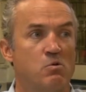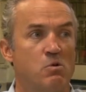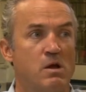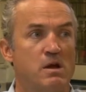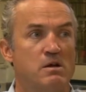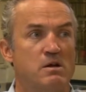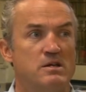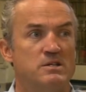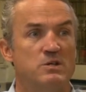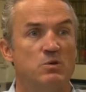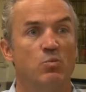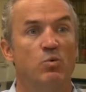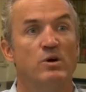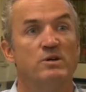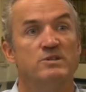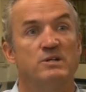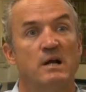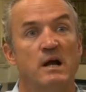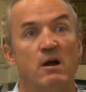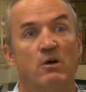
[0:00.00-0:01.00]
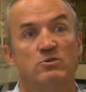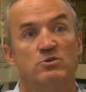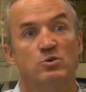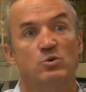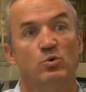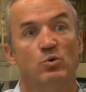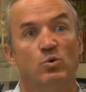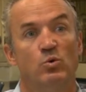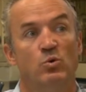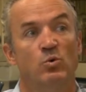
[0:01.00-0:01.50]
as it was at our
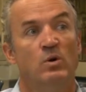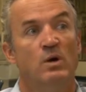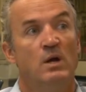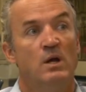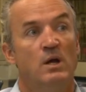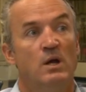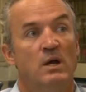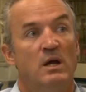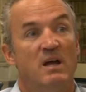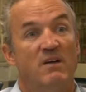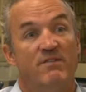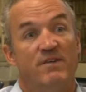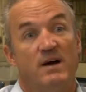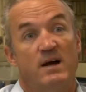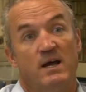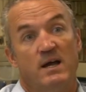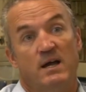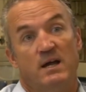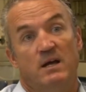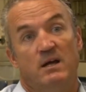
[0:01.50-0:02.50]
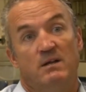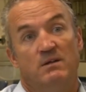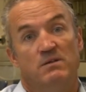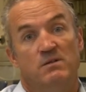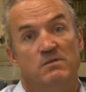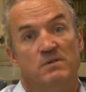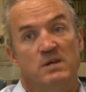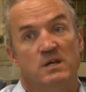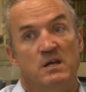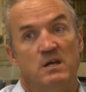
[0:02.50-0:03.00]
school, if I
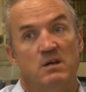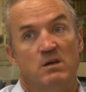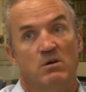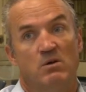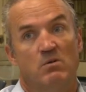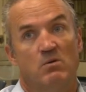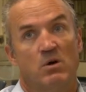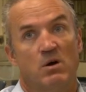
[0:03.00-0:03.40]
had the